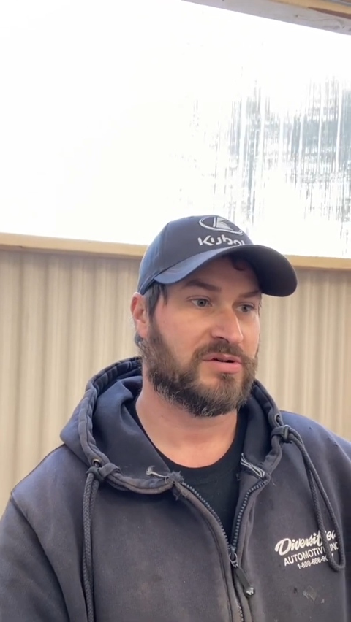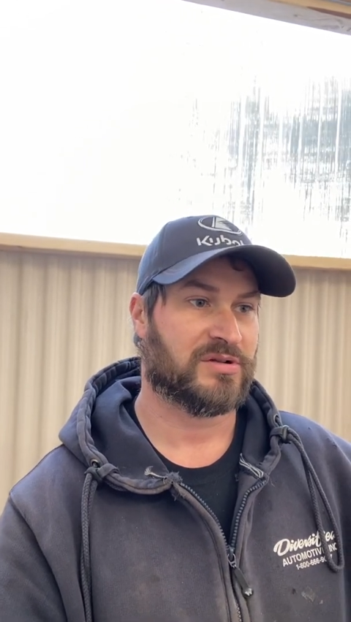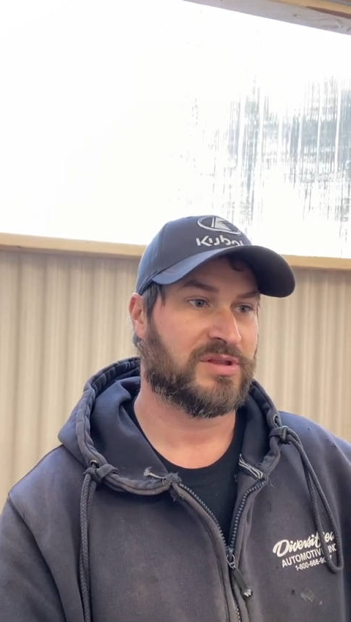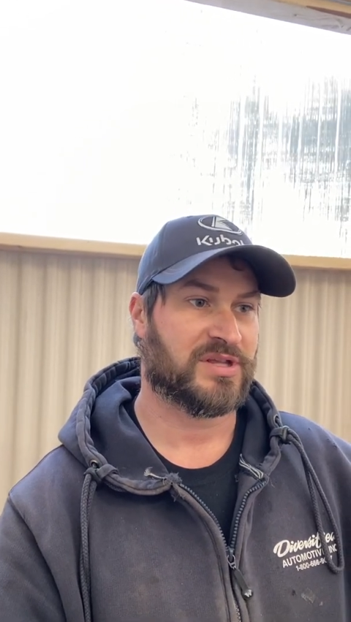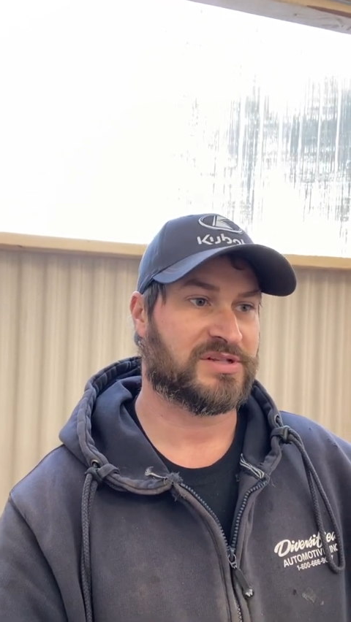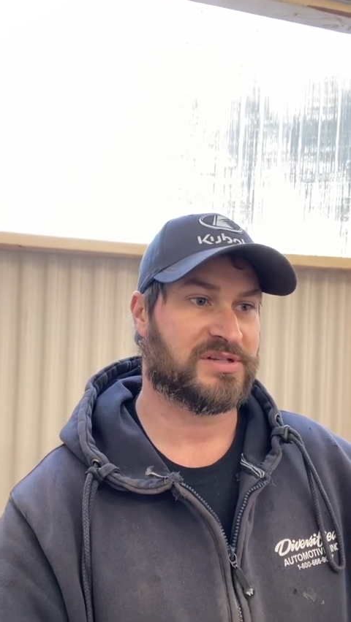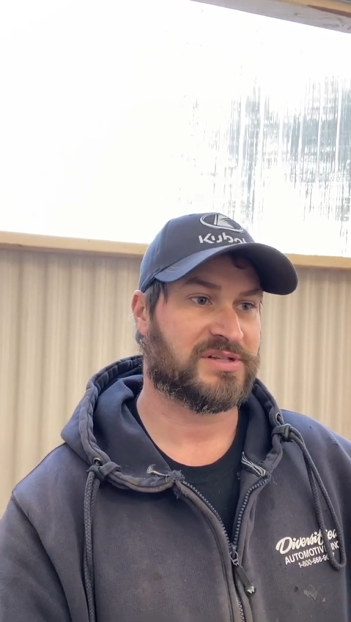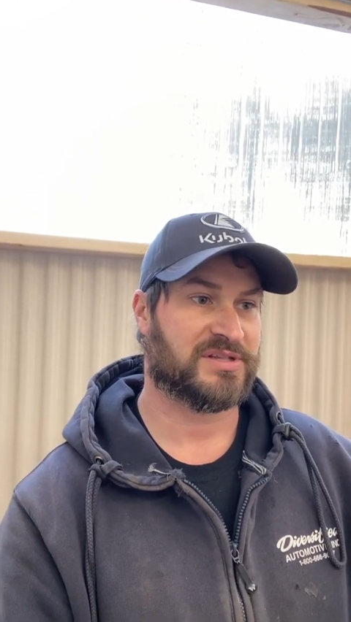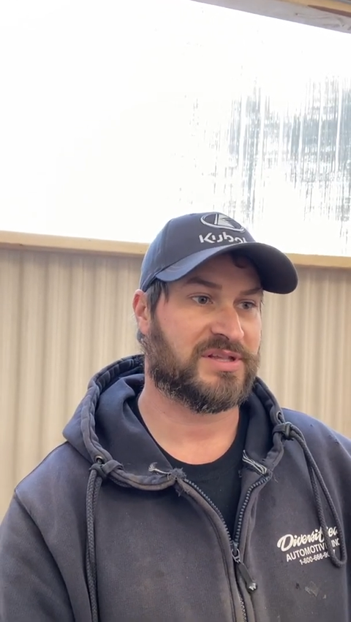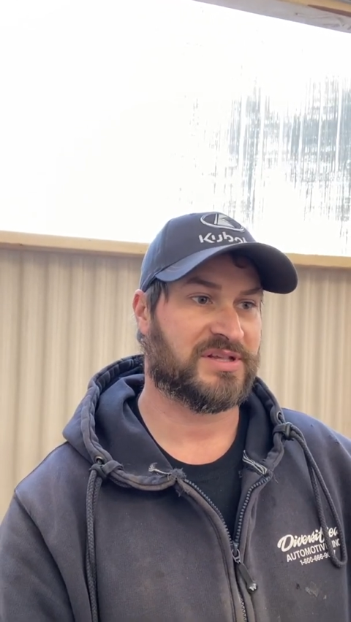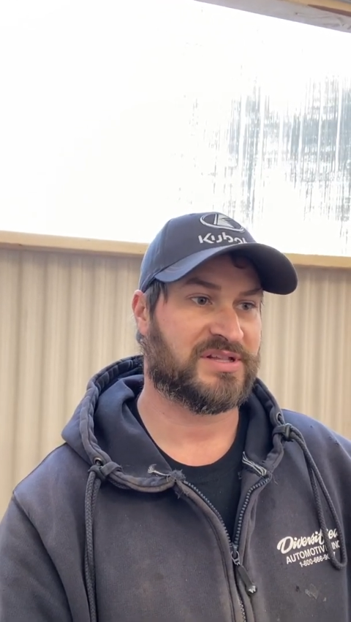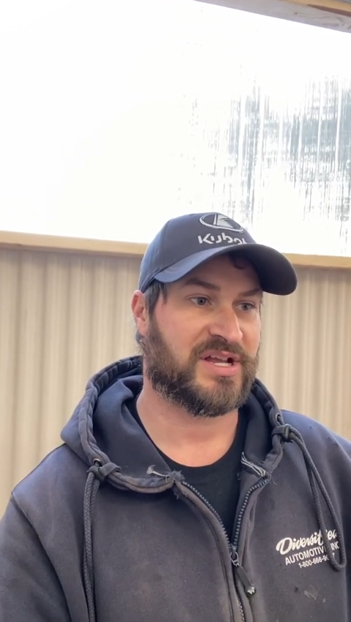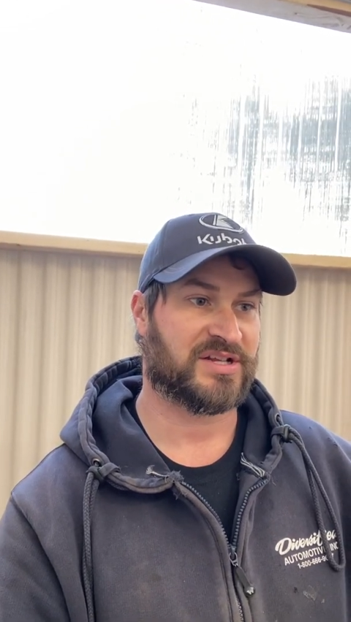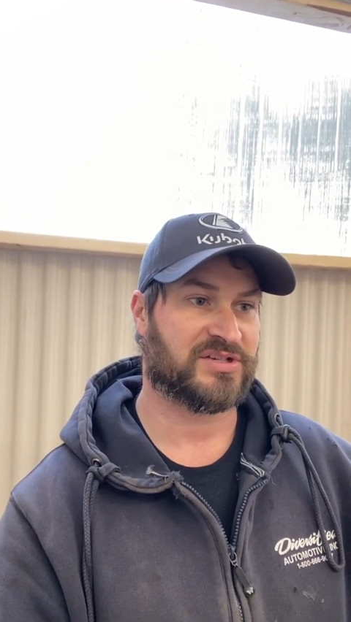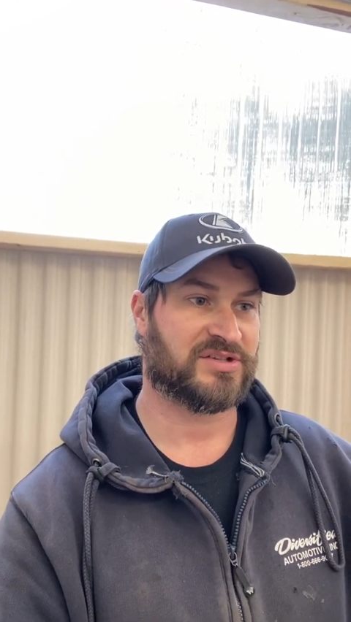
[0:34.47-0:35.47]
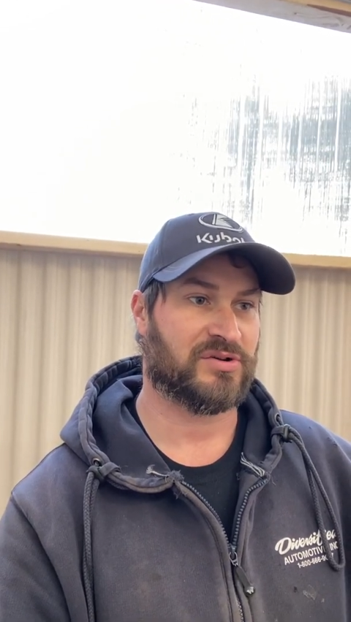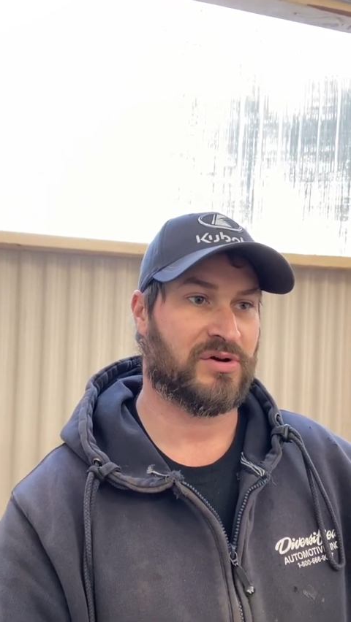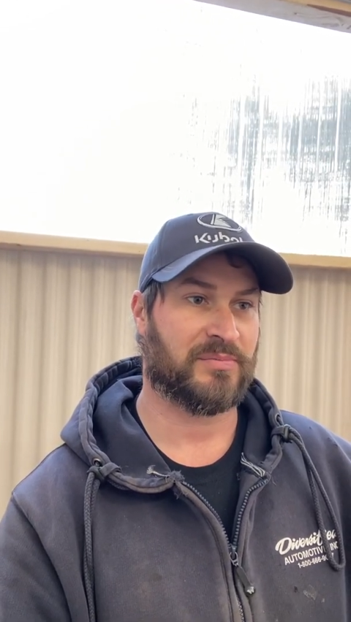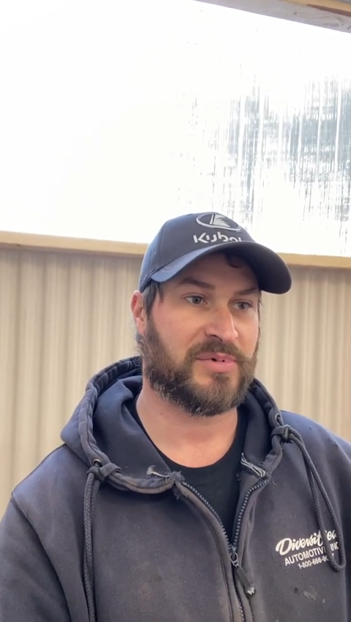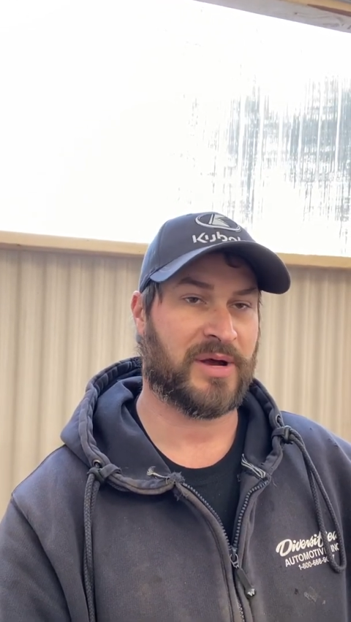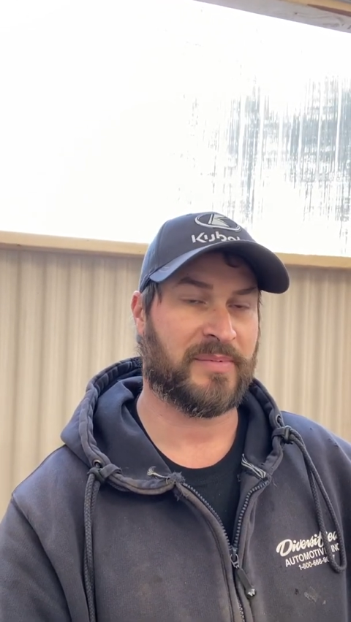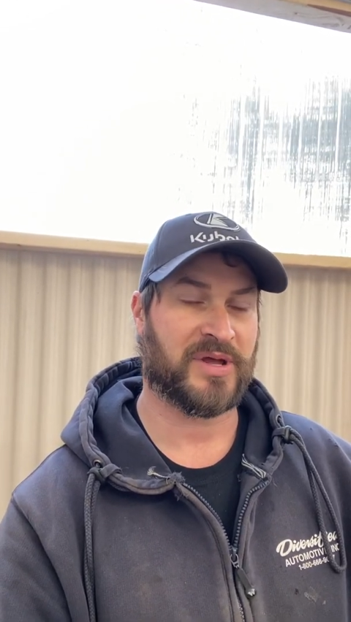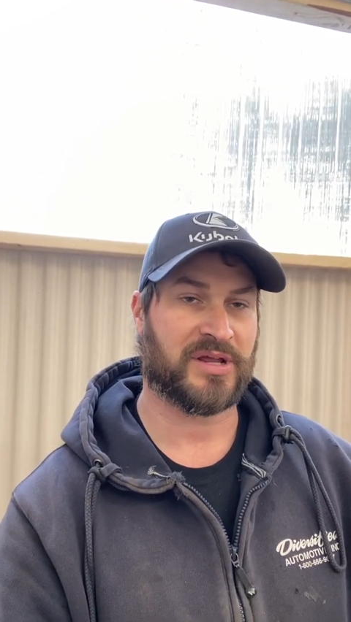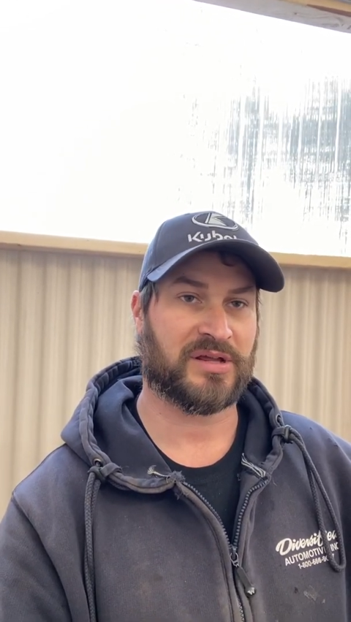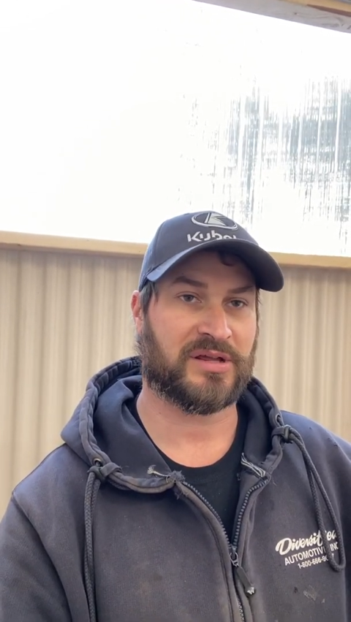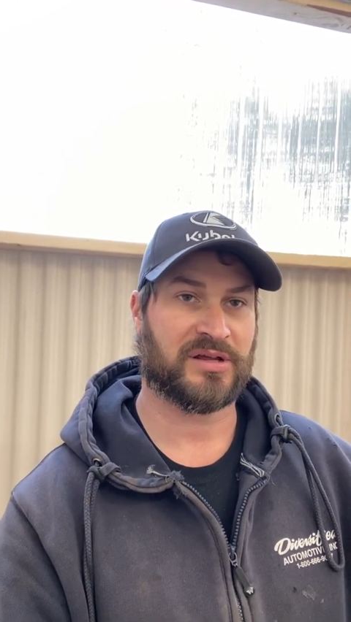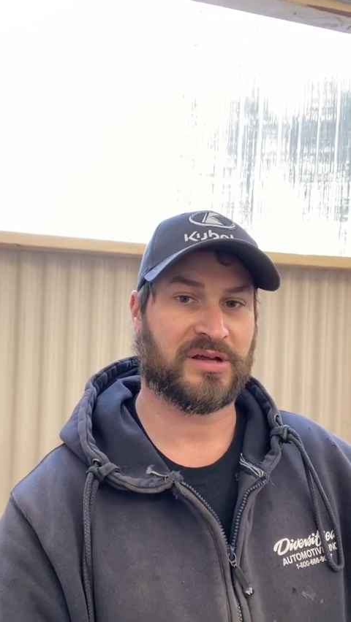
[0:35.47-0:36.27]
this next storm coming,